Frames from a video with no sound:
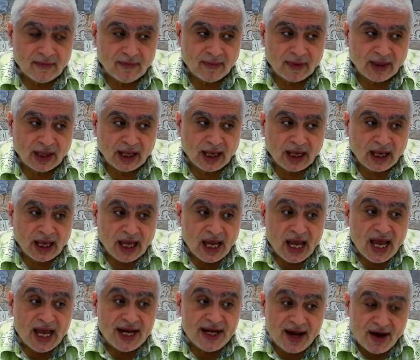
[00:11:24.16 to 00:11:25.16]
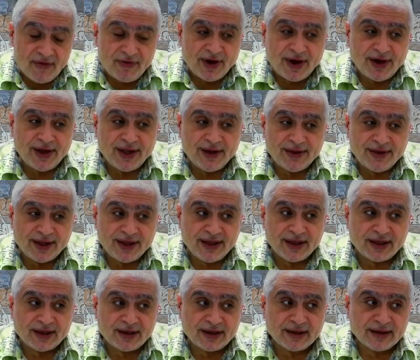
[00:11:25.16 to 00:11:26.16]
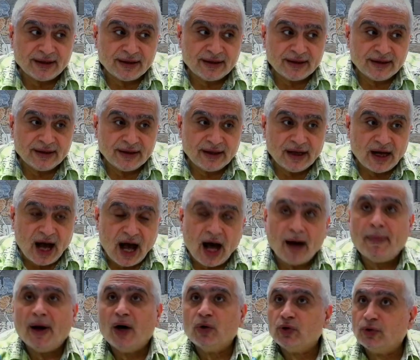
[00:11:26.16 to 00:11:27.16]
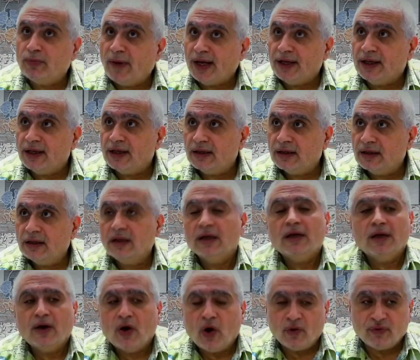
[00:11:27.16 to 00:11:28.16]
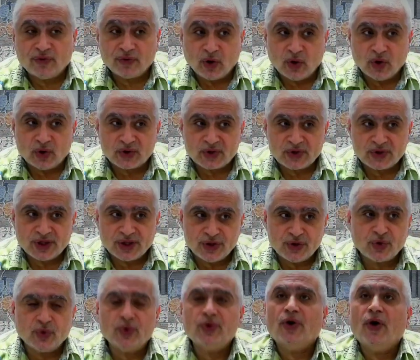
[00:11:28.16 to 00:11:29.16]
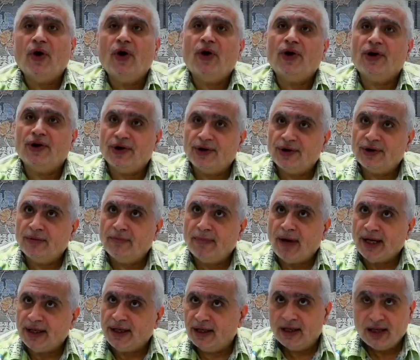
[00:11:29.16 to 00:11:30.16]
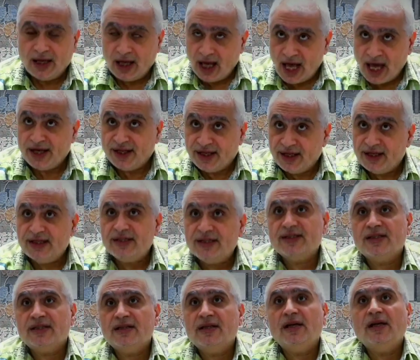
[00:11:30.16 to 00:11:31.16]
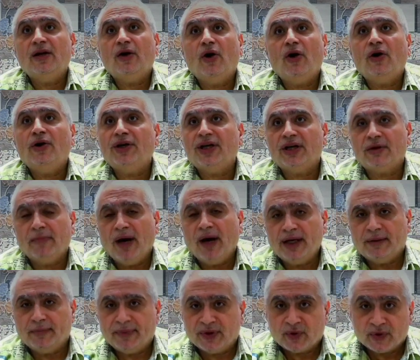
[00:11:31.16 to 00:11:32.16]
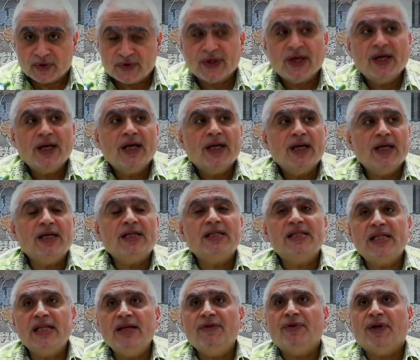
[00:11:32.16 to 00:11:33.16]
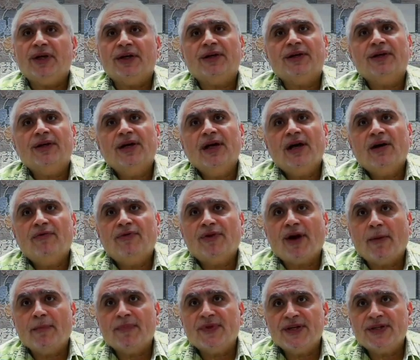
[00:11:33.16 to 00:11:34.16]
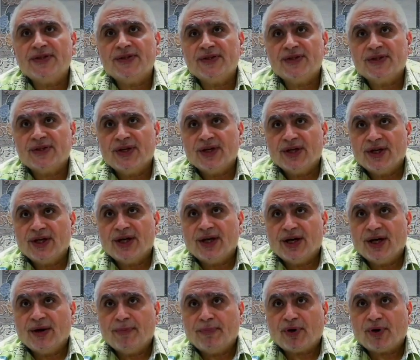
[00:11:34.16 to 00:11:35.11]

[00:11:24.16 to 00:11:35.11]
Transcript: Never he think about money. Of course he should earn money, and he is still earning money because he is living from this profession.